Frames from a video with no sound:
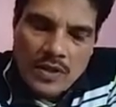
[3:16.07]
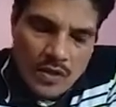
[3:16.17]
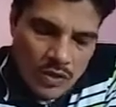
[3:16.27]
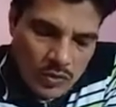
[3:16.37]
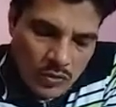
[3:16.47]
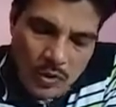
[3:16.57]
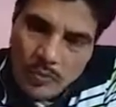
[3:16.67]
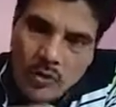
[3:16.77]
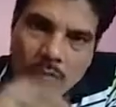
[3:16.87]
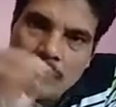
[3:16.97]
So the
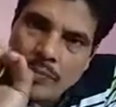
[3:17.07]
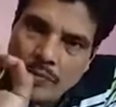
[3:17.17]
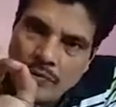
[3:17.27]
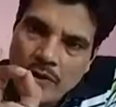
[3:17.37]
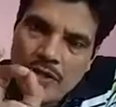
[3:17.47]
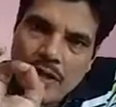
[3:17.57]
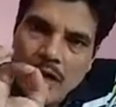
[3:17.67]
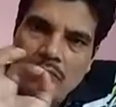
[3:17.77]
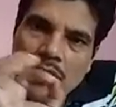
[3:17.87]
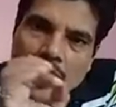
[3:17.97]
poem, first I
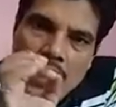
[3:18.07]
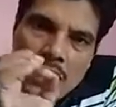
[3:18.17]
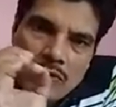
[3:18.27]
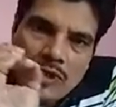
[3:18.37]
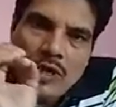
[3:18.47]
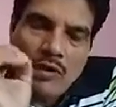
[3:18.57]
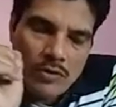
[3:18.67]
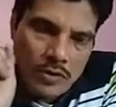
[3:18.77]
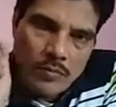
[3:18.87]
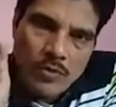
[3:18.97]
would like to read out
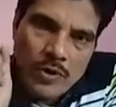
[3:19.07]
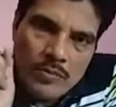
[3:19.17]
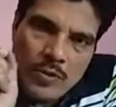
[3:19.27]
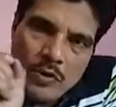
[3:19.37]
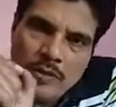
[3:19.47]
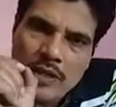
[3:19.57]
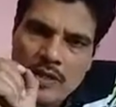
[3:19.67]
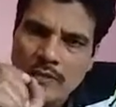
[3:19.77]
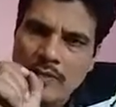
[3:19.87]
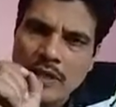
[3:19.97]
the poem. You will
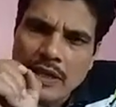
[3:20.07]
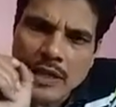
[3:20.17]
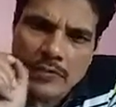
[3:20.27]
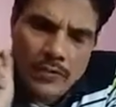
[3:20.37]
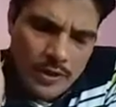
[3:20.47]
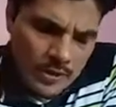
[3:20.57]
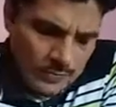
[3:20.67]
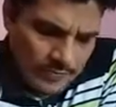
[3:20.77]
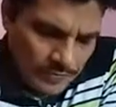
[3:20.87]
listen very carefully.